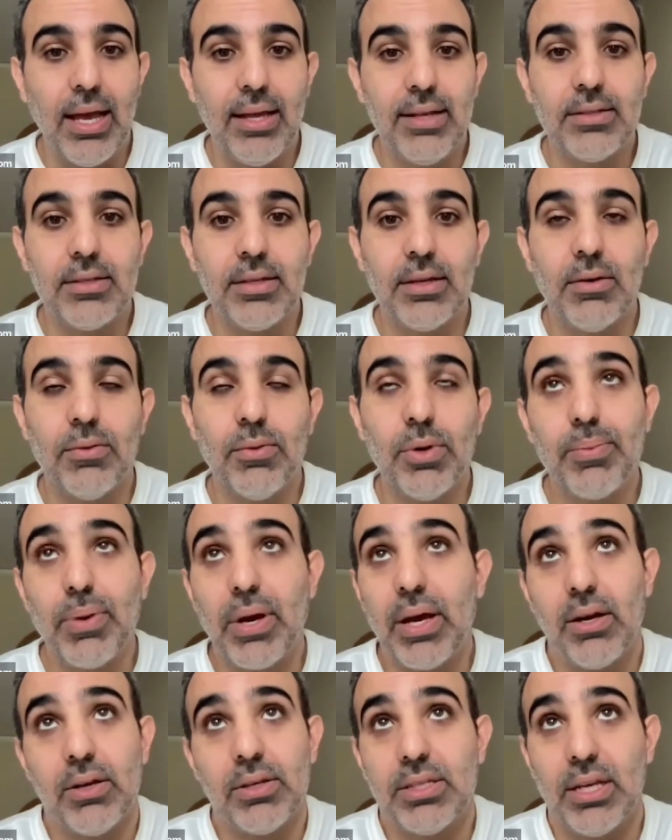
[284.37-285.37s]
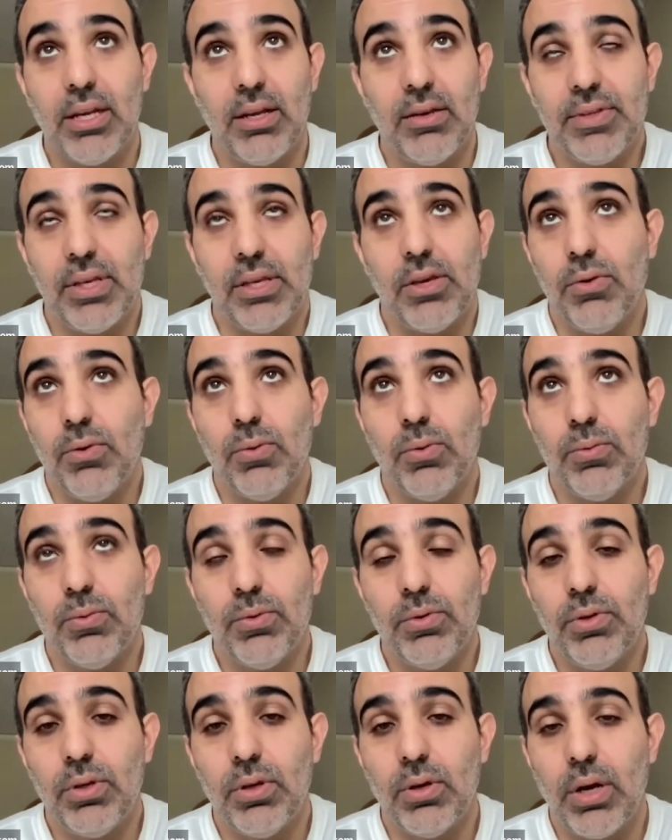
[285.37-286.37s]
And we pride ourselves that
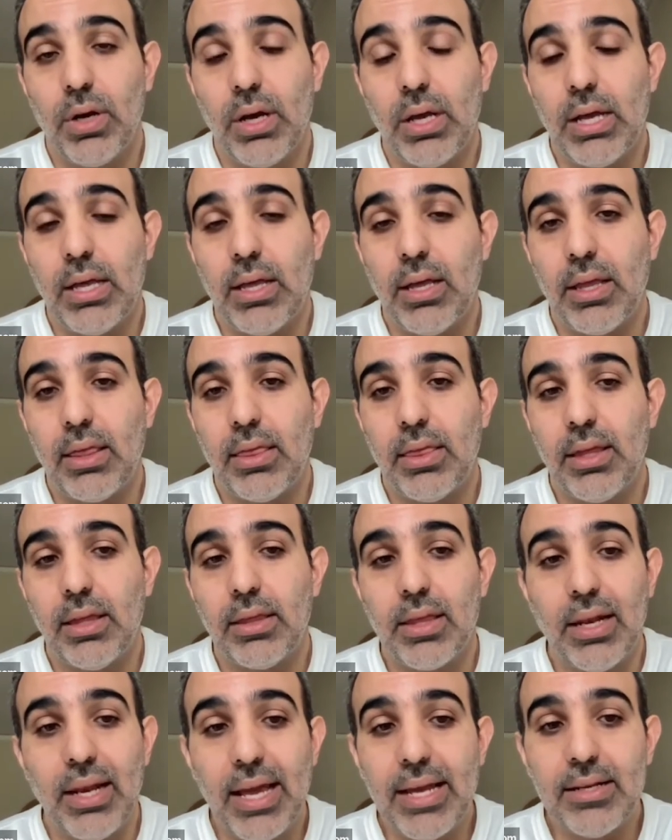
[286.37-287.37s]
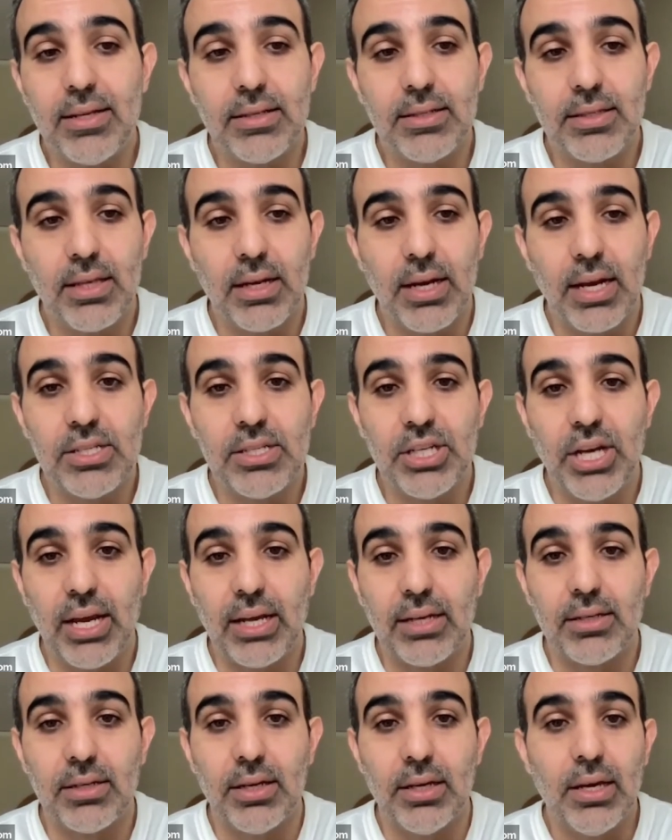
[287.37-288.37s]
I think the latest that I
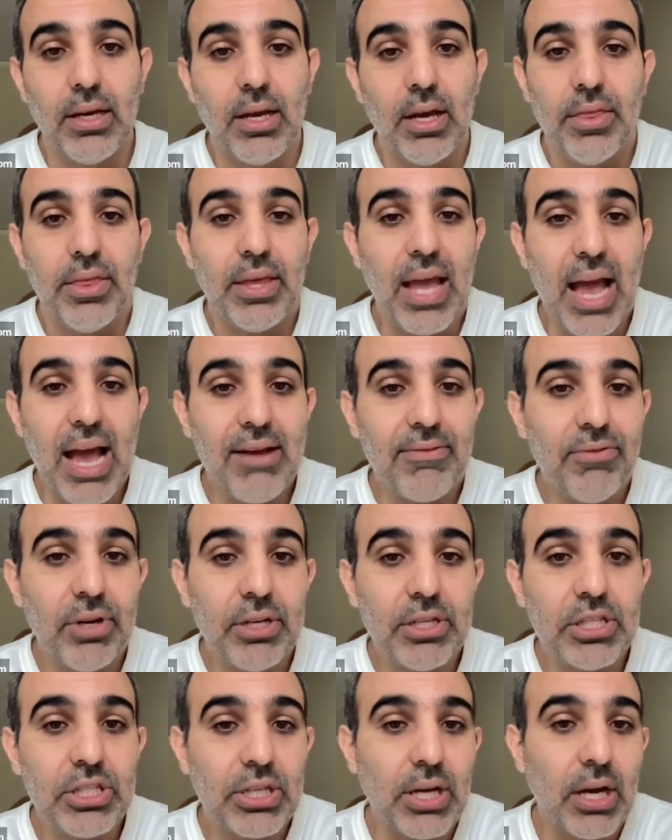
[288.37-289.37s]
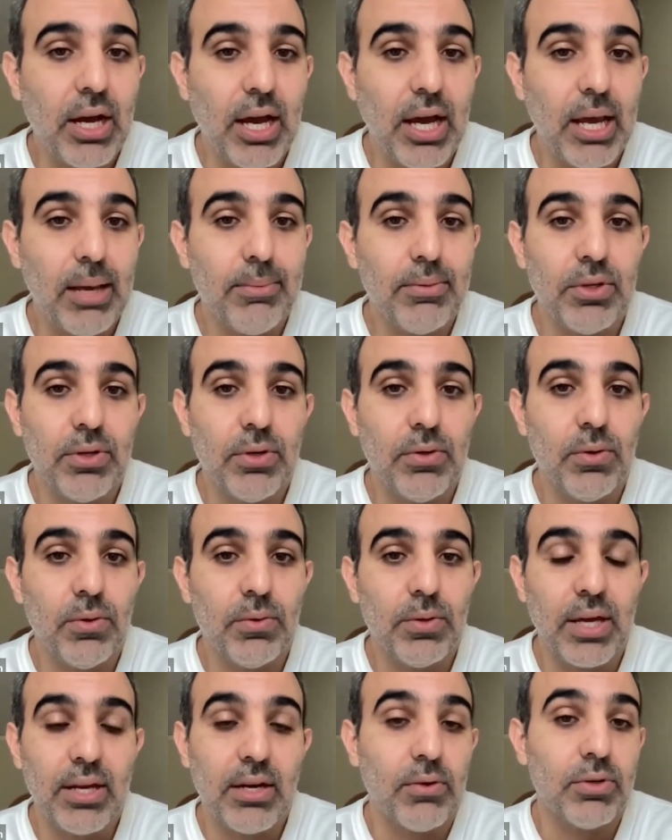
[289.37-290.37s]
checked, the average time to
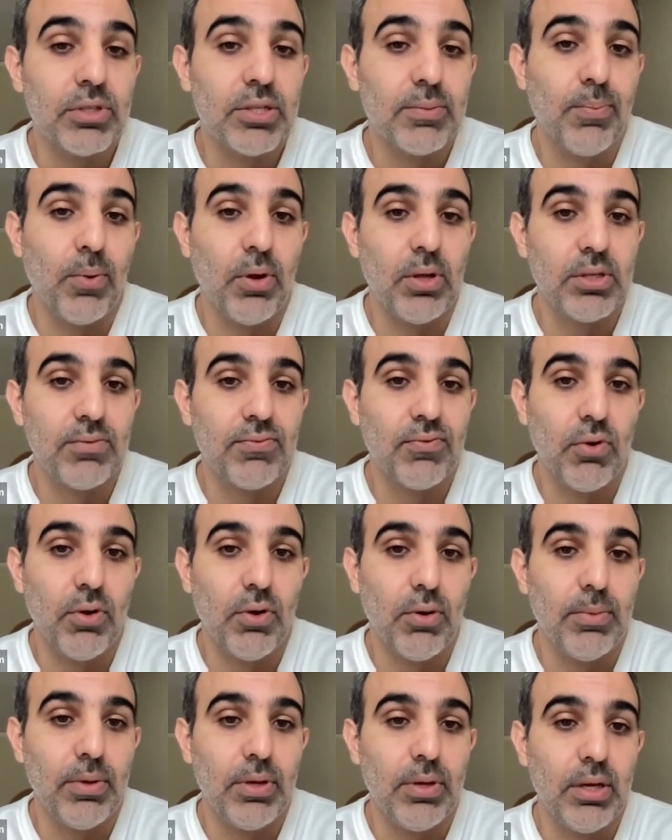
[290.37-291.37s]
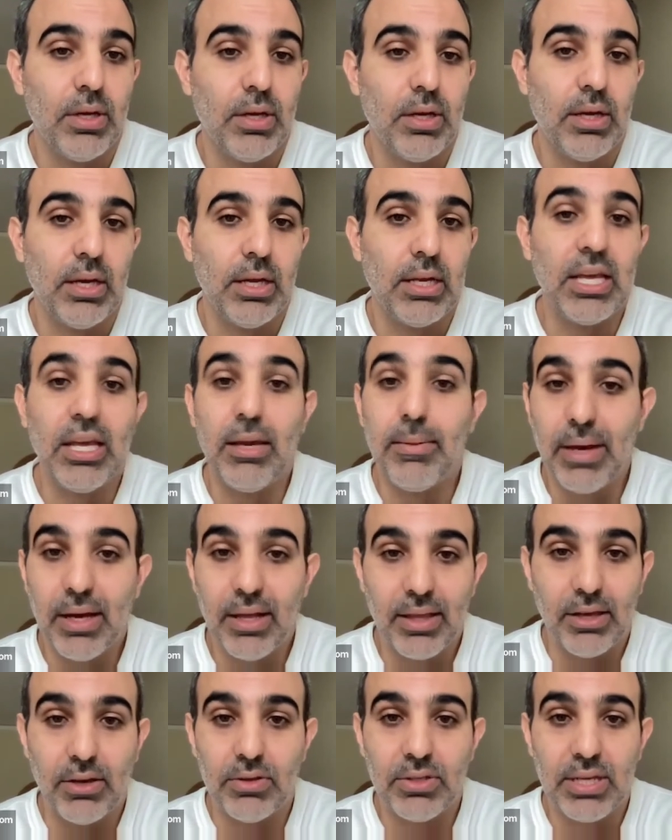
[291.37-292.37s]
get a response from an
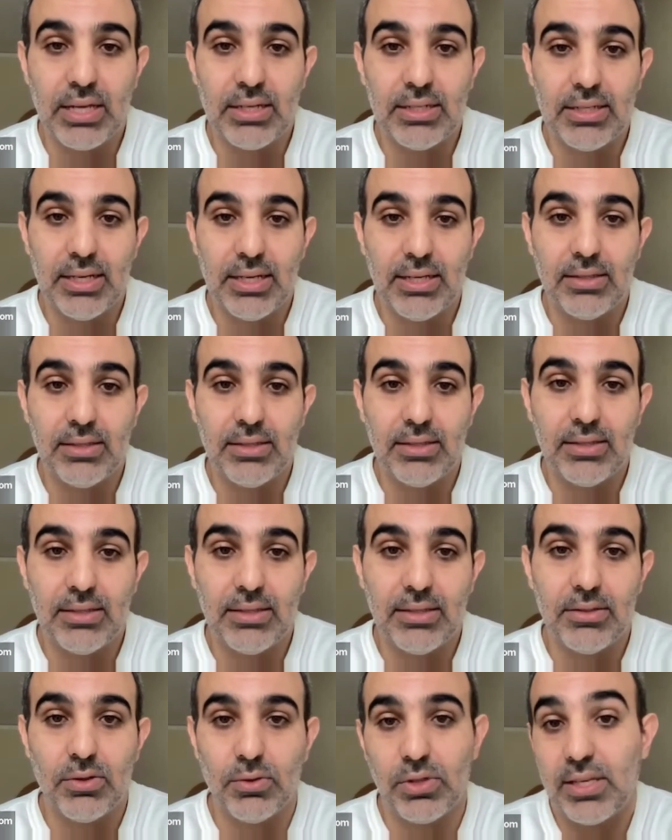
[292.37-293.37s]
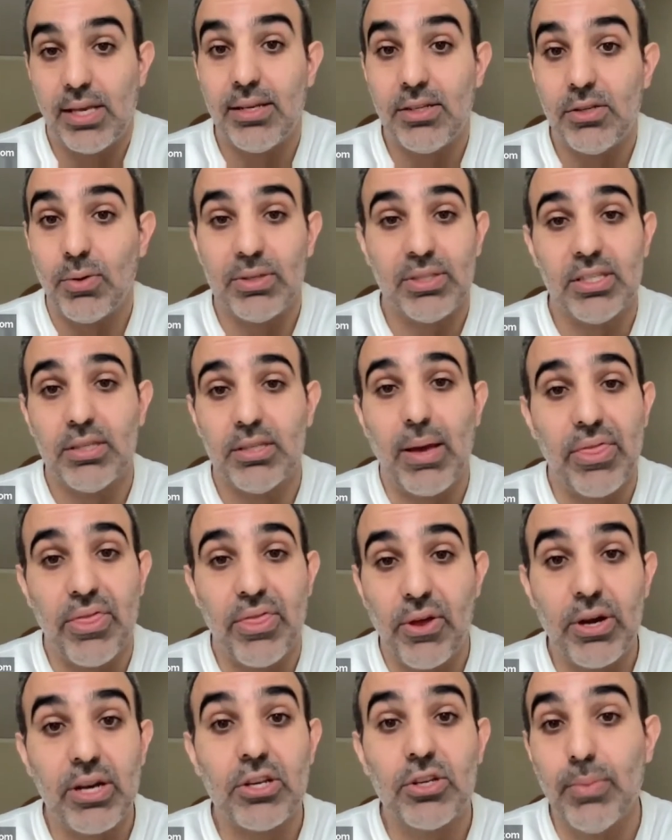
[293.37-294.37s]
email that you sent in to send into us is
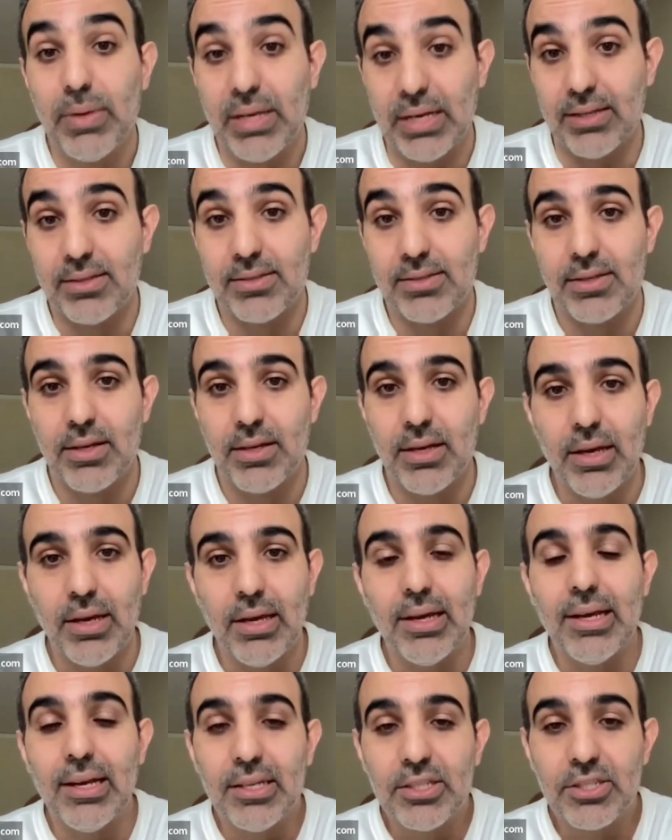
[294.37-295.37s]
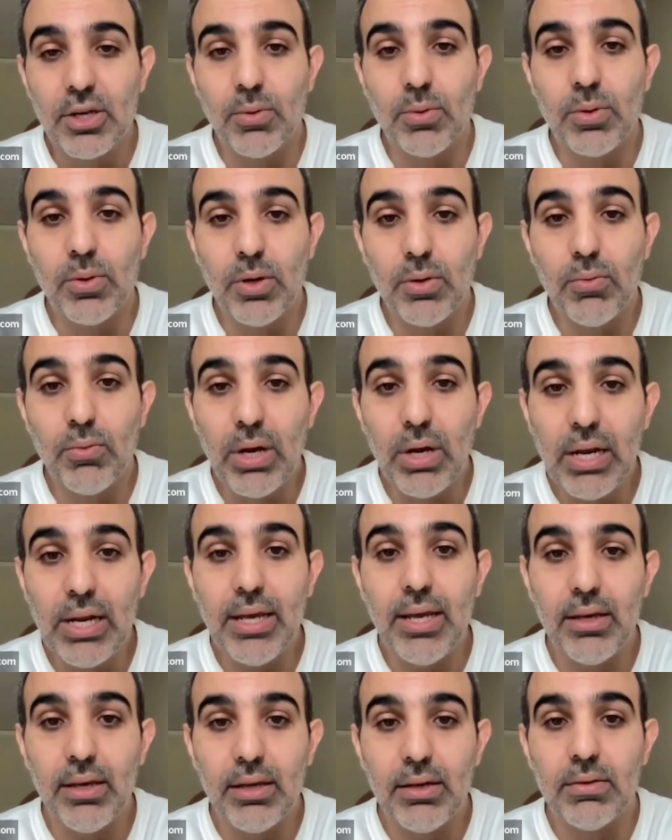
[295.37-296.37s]
about 32 minutes. So we were
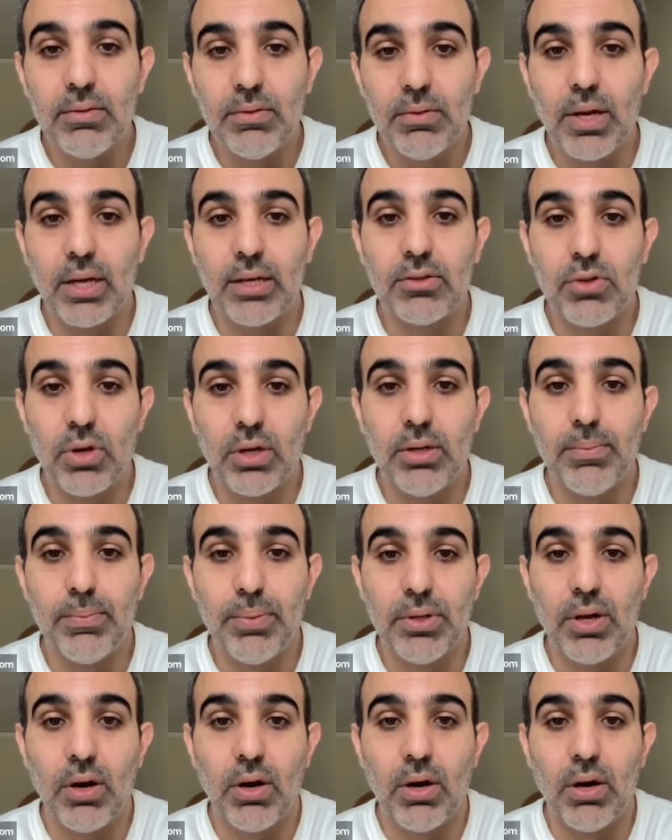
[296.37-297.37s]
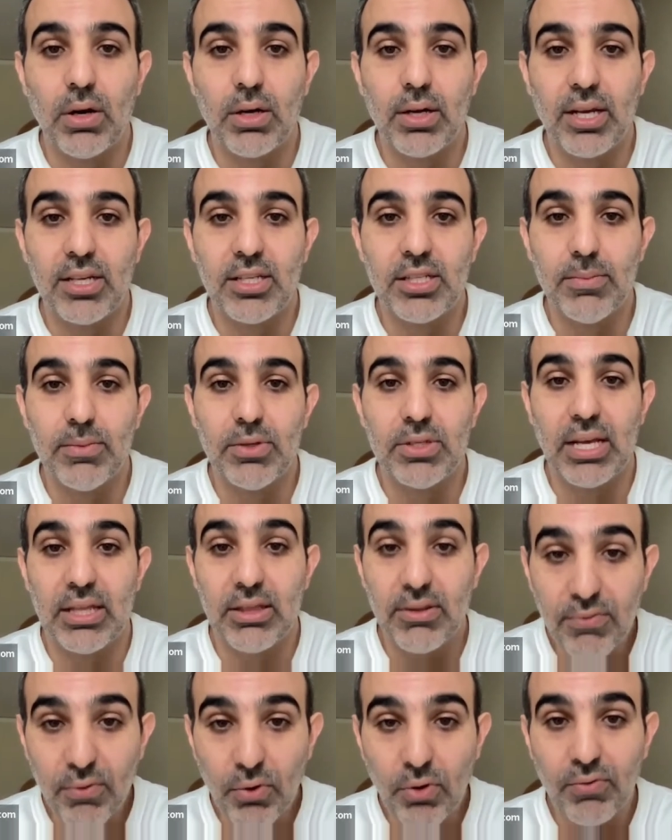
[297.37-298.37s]
really like trying to put our customers at
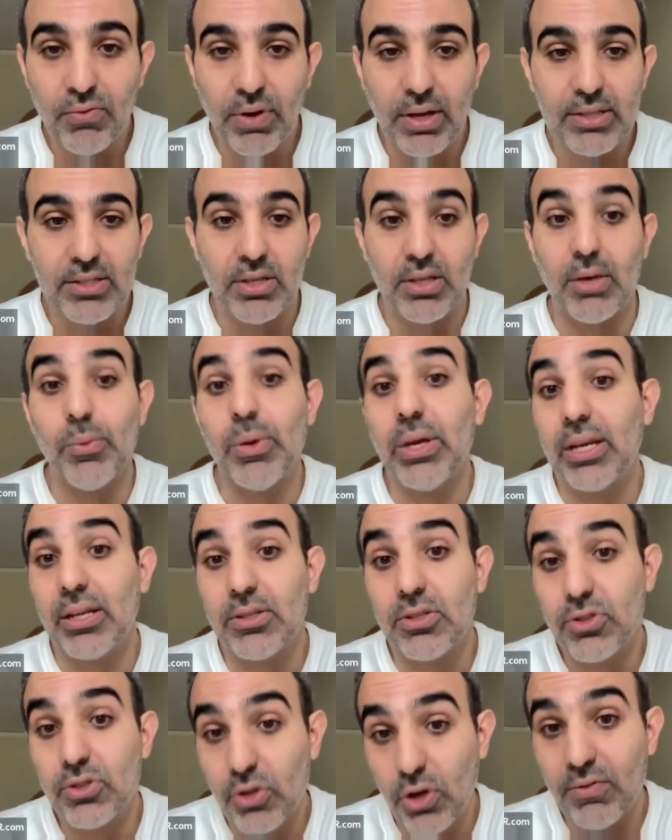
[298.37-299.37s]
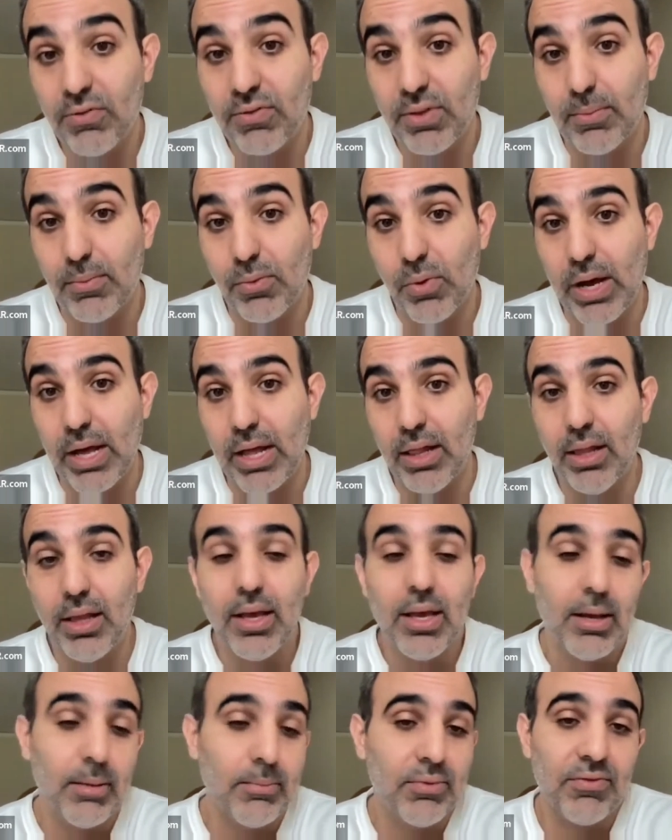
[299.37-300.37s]
the forefront so that we can serve them
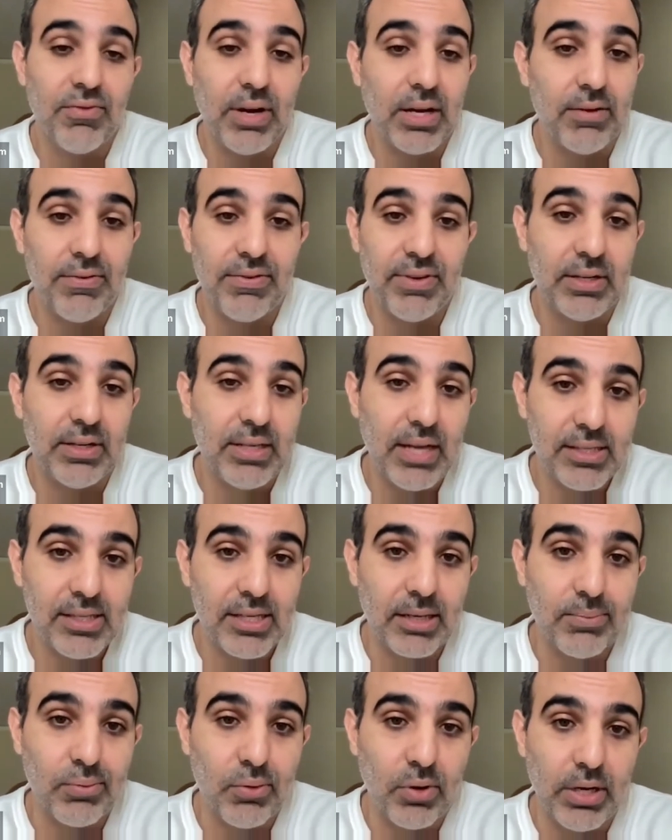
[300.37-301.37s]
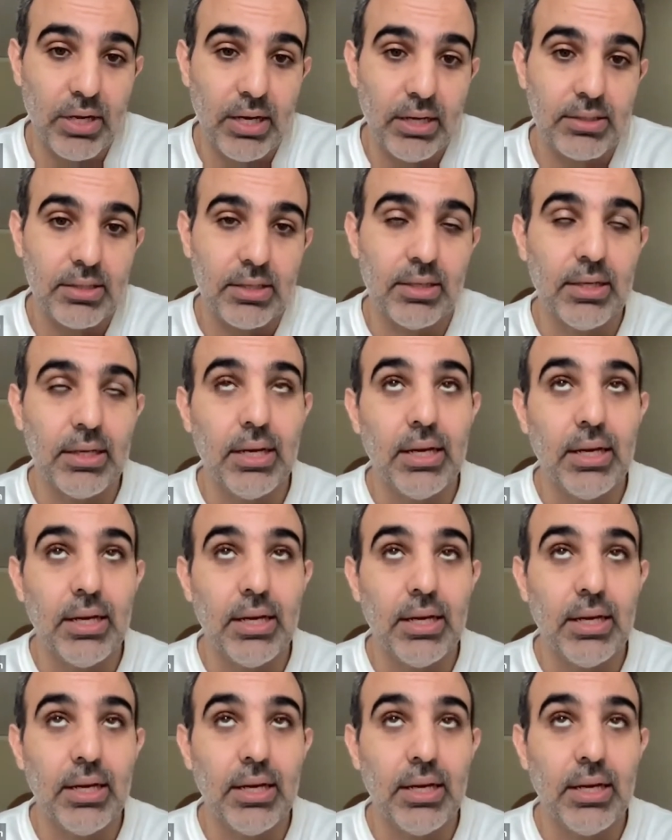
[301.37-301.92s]
well, provide a fantastic product,